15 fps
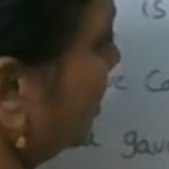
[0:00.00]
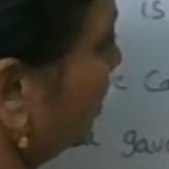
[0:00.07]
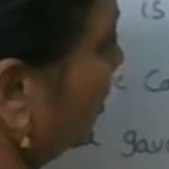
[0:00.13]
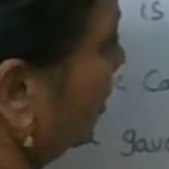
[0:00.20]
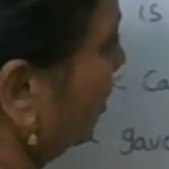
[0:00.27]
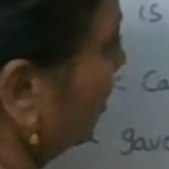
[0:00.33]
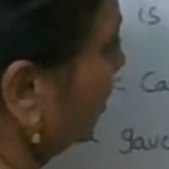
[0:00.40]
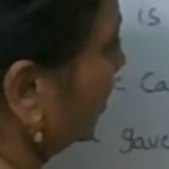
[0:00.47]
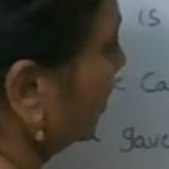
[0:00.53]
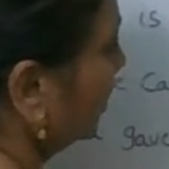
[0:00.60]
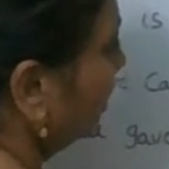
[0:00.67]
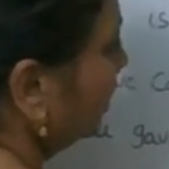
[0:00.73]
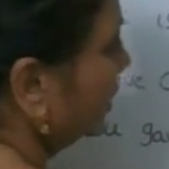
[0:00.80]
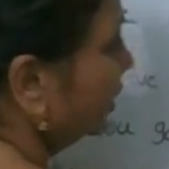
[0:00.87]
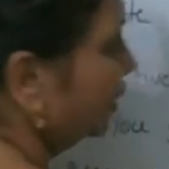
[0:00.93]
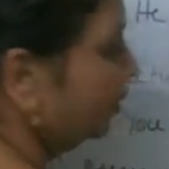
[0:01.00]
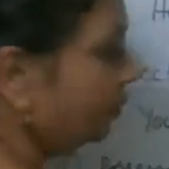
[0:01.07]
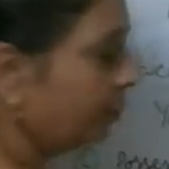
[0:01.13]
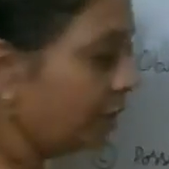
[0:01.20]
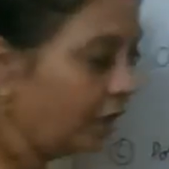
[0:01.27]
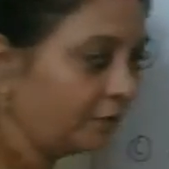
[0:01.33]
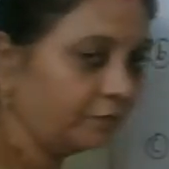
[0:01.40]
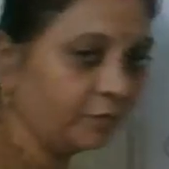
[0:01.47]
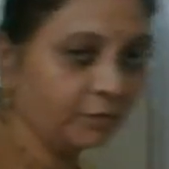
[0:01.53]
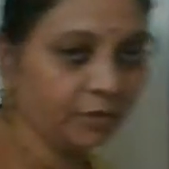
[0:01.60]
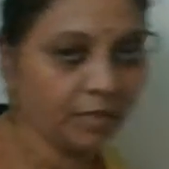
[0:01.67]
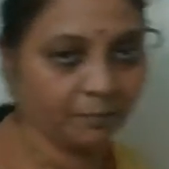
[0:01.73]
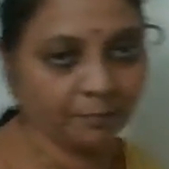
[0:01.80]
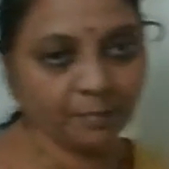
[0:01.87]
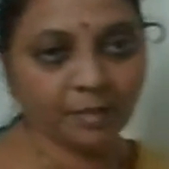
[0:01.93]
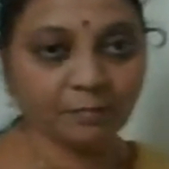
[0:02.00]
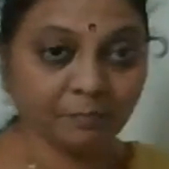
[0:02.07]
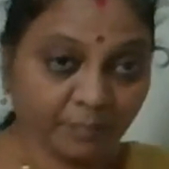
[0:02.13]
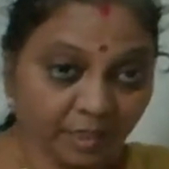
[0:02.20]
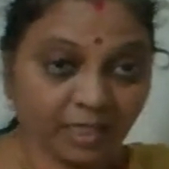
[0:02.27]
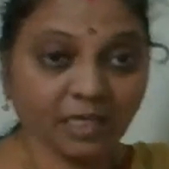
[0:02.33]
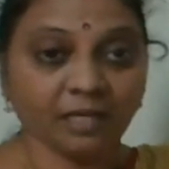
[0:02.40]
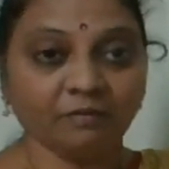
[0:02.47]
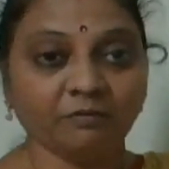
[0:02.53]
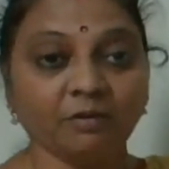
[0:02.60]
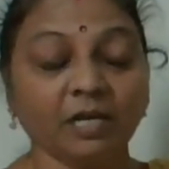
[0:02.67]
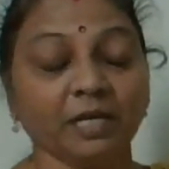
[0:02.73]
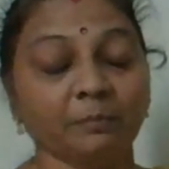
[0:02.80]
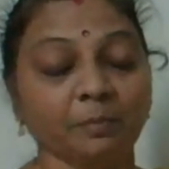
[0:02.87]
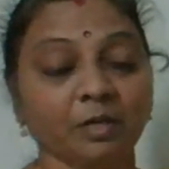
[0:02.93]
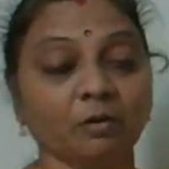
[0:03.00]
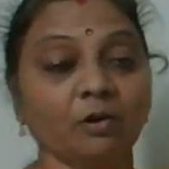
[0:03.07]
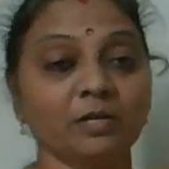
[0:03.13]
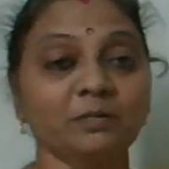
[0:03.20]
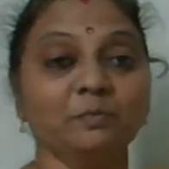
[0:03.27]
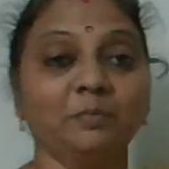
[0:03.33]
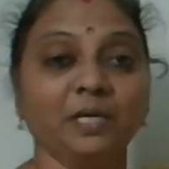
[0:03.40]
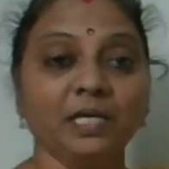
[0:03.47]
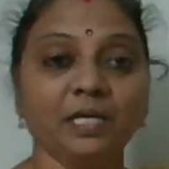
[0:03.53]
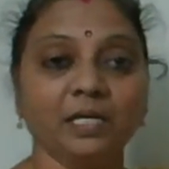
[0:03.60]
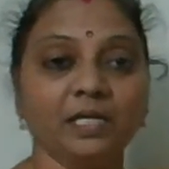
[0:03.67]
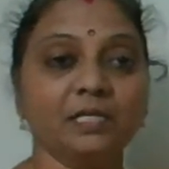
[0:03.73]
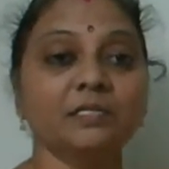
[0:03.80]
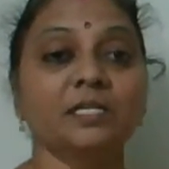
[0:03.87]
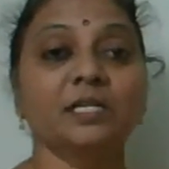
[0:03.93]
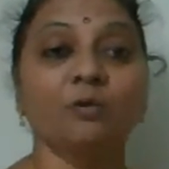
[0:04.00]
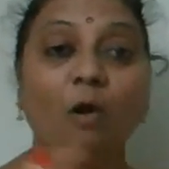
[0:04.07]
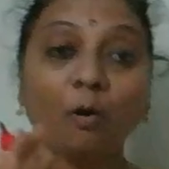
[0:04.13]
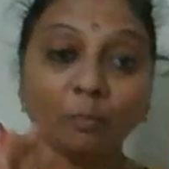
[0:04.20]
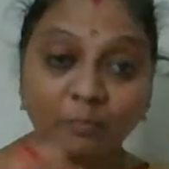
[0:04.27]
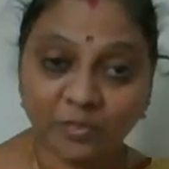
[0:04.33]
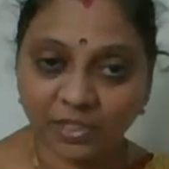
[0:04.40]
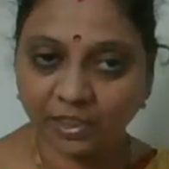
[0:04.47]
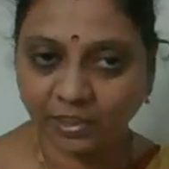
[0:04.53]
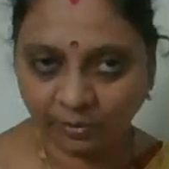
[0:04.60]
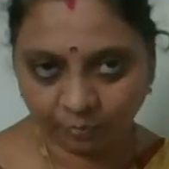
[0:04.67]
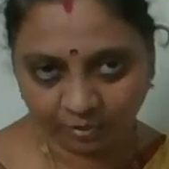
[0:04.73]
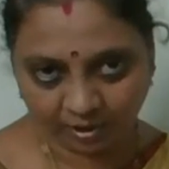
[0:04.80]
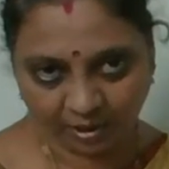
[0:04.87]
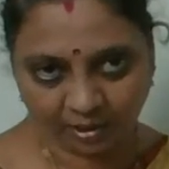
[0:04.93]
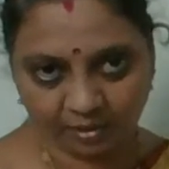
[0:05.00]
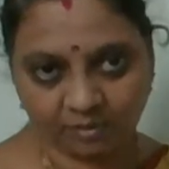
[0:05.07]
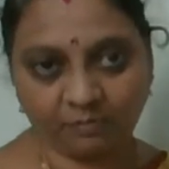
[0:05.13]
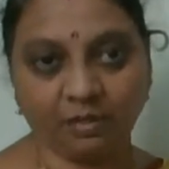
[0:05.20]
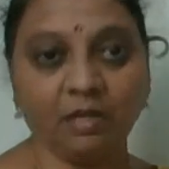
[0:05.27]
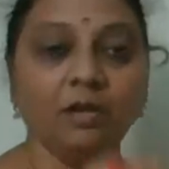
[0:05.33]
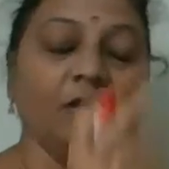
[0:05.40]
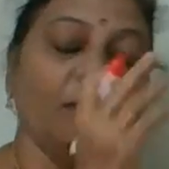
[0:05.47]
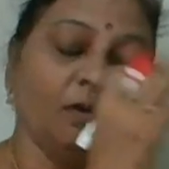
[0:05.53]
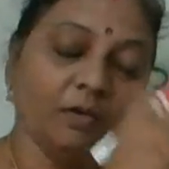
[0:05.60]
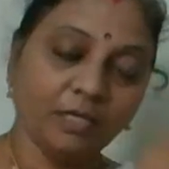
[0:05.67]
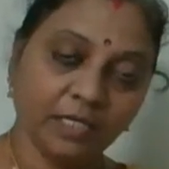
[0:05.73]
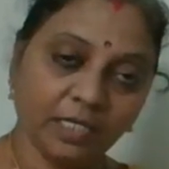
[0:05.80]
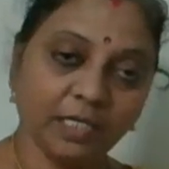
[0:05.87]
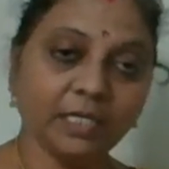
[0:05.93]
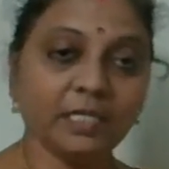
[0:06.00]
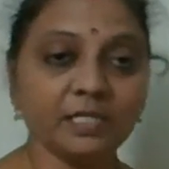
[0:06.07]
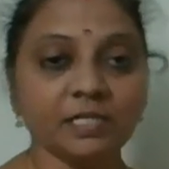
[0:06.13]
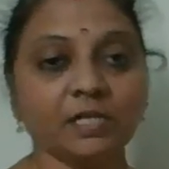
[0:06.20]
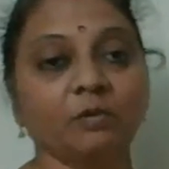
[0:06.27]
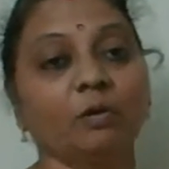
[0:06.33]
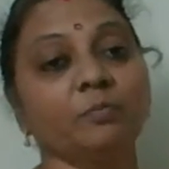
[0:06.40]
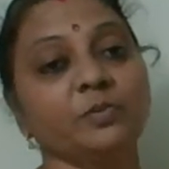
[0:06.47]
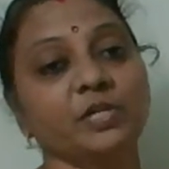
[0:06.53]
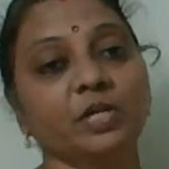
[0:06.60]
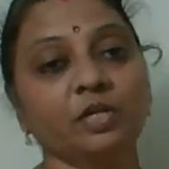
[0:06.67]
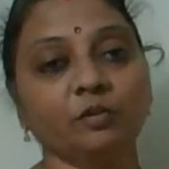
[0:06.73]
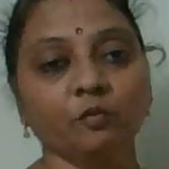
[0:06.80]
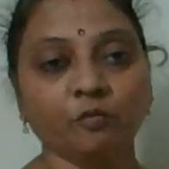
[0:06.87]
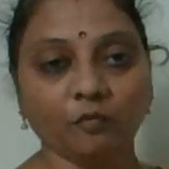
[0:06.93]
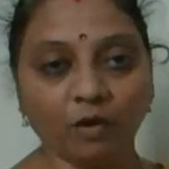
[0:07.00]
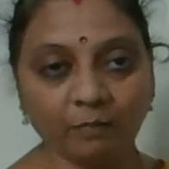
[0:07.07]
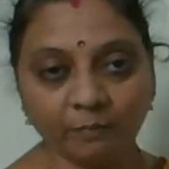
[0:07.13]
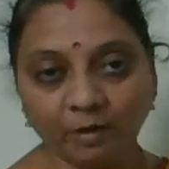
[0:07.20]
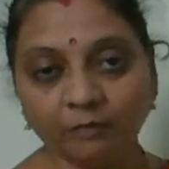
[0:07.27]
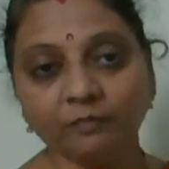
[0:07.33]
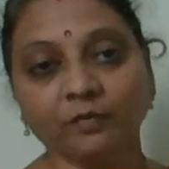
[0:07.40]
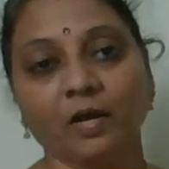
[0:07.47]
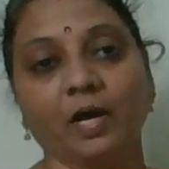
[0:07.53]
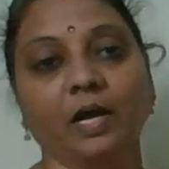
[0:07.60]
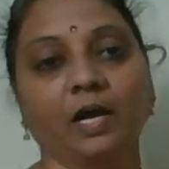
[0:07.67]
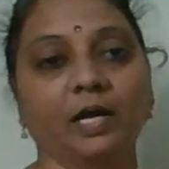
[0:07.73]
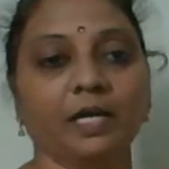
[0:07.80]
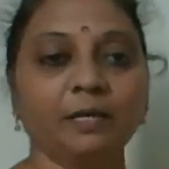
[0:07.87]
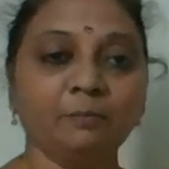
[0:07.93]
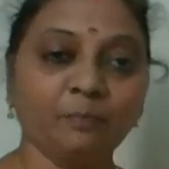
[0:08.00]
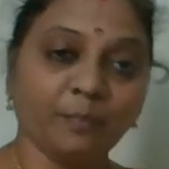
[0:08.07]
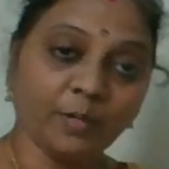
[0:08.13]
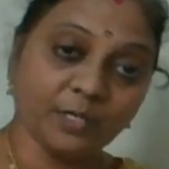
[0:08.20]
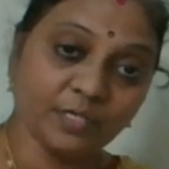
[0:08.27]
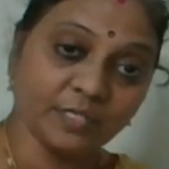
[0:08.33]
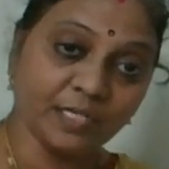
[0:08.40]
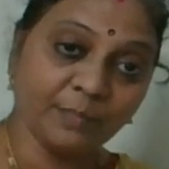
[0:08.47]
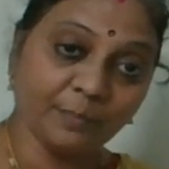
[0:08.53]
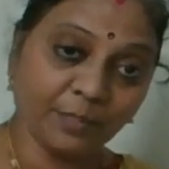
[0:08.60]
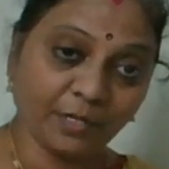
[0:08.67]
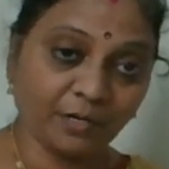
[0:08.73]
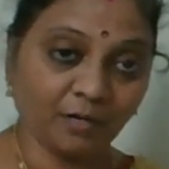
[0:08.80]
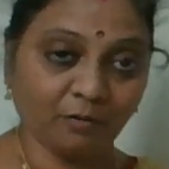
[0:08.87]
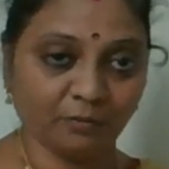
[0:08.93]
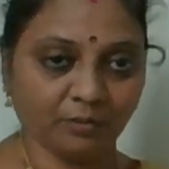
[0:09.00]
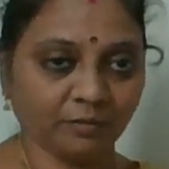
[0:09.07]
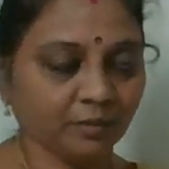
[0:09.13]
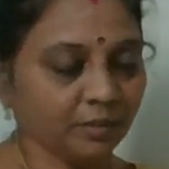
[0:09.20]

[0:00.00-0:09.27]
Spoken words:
is wrong. You have to compare me. Why? Because me is an objective case, it is an objective form of I personal pronoun.